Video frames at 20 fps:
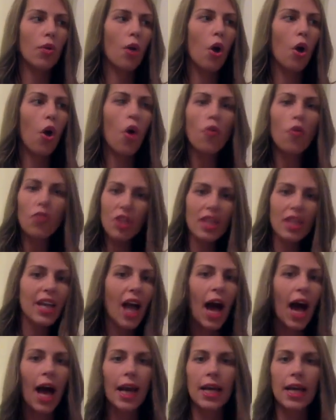overly
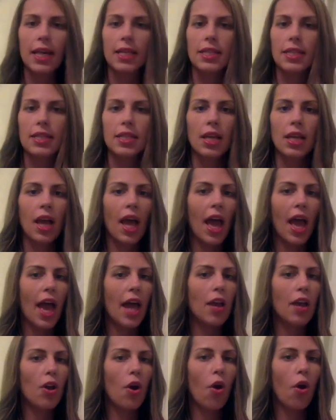honest
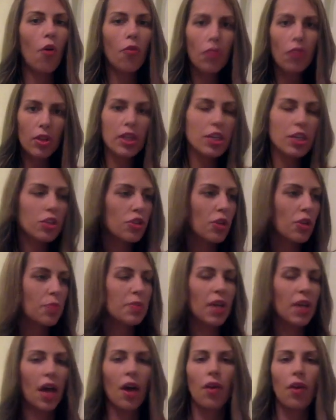and overly stripped
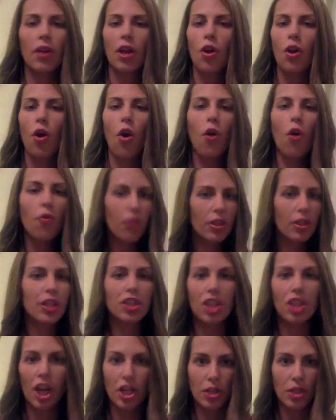down and overly
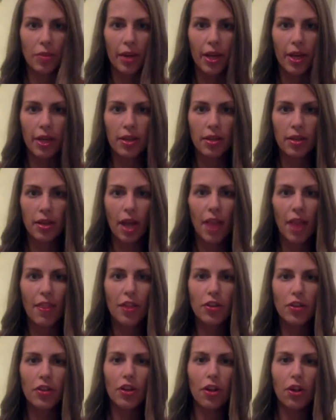genuine. And
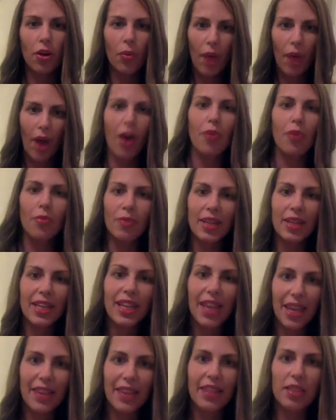then you're going to go, wow, I really
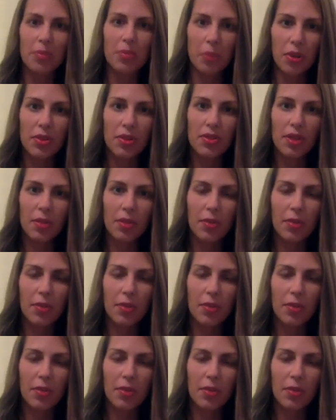like this person